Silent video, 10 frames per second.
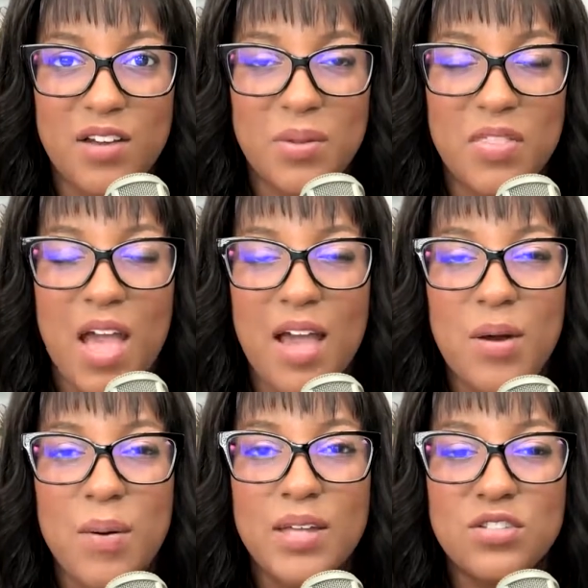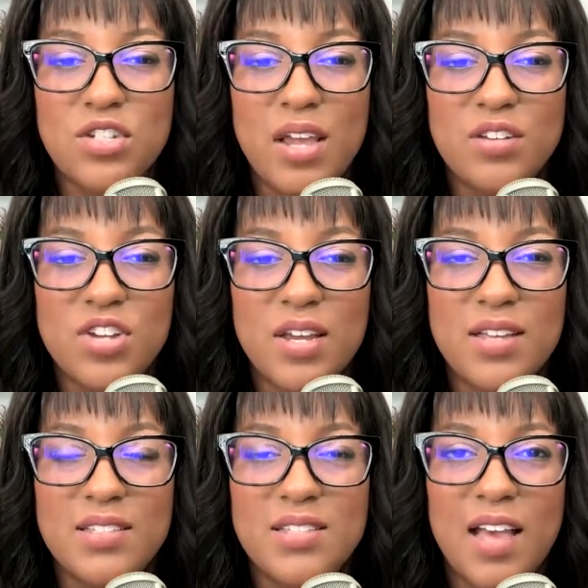with the iOS
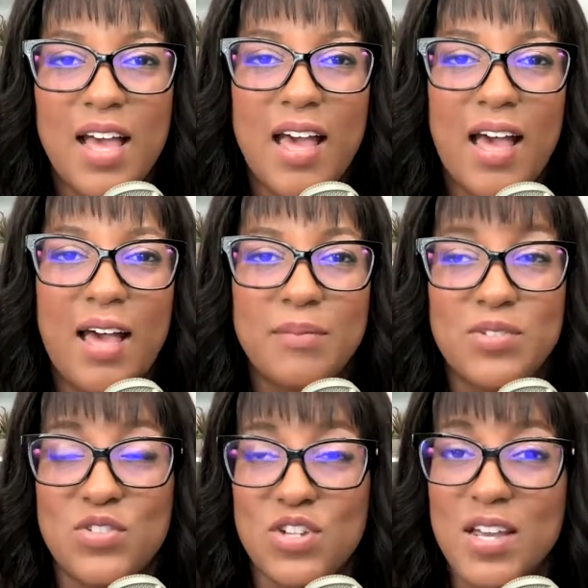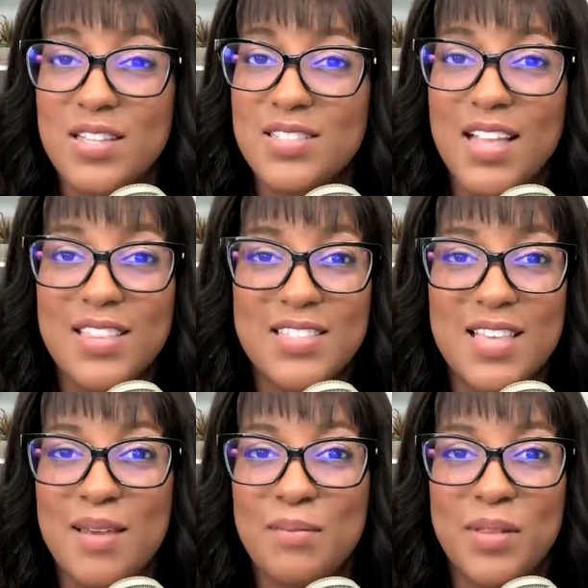changes. It's just not the
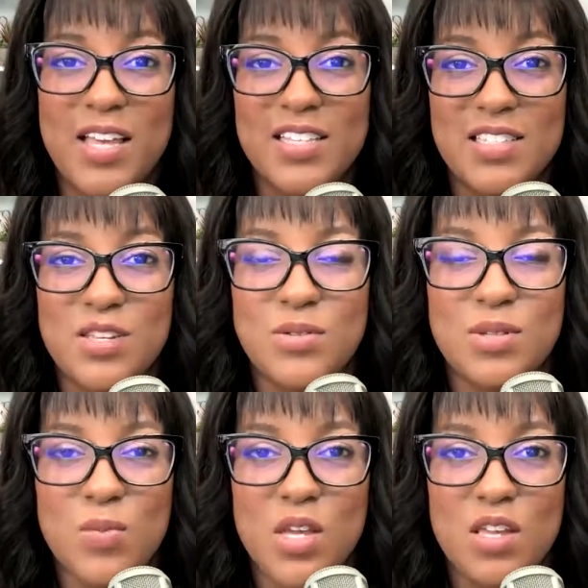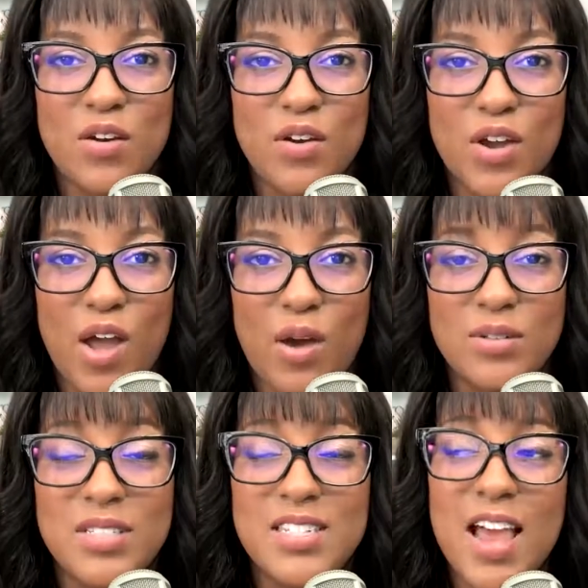same place it used to be a year
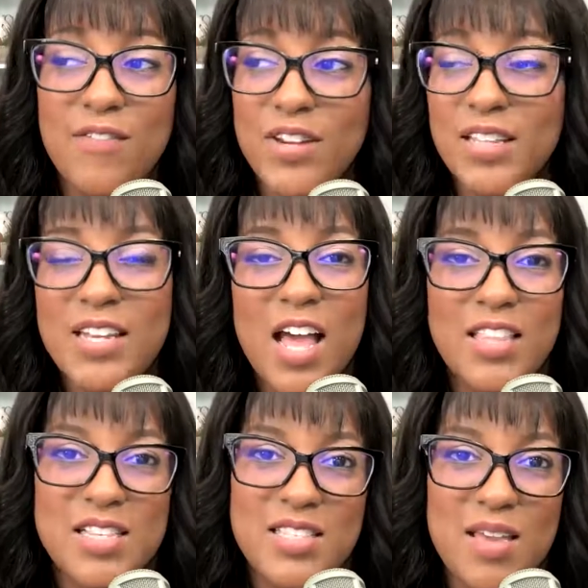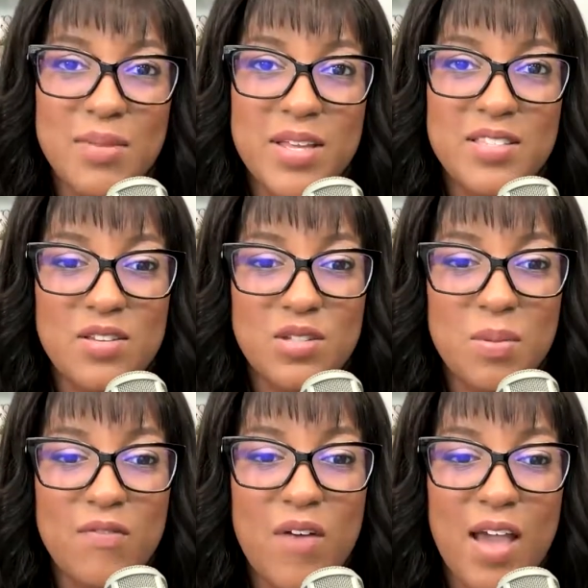ago. Definitely not the same place it used to
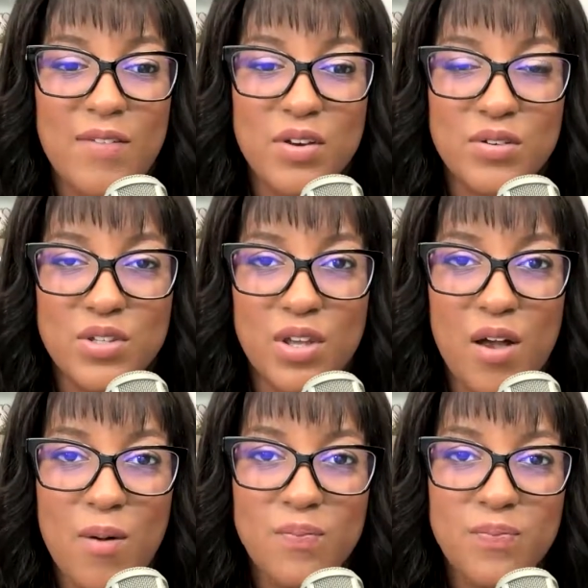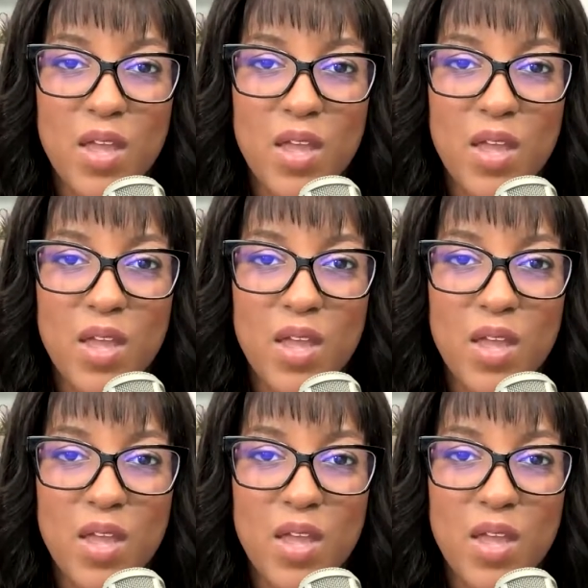be 5 years ago.